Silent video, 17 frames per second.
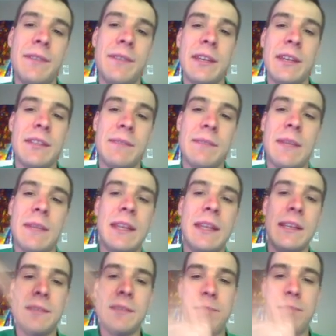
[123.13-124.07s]
and something that
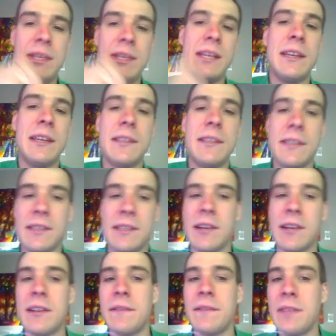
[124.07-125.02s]
is being
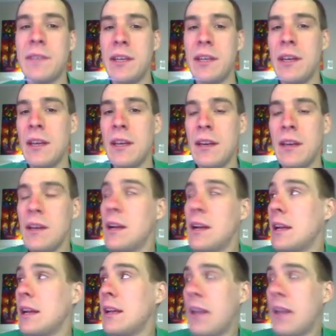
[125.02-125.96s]
dissolved,
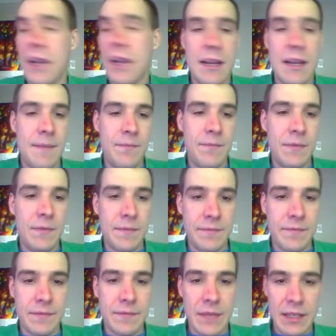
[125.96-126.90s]
right?
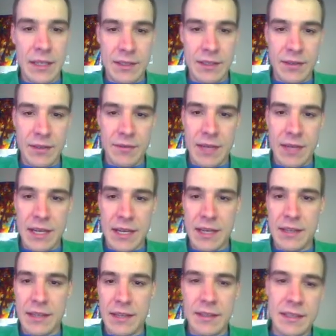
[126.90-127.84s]

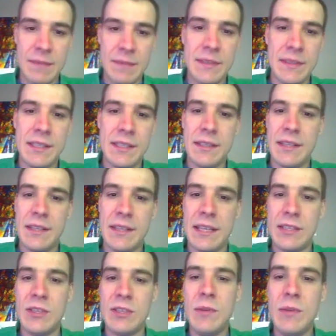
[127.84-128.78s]
The substance
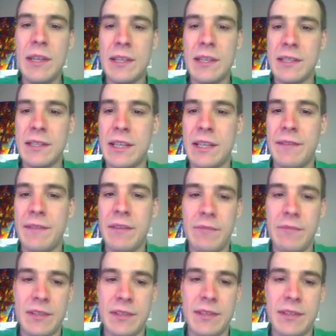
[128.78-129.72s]
that's doing the dissolving,
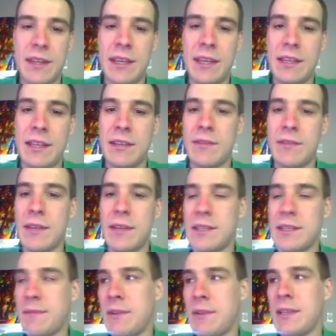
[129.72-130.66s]
which is the thing in the
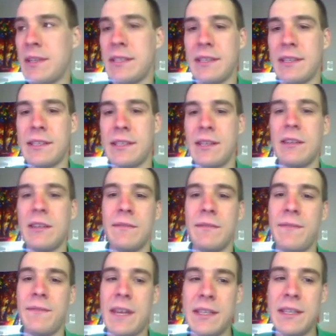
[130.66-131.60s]
greatest amount, is the
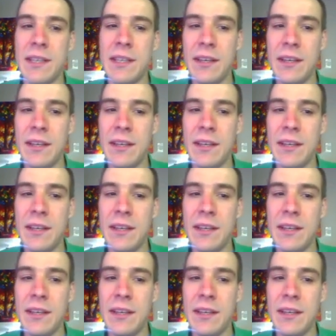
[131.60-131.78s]
solvent,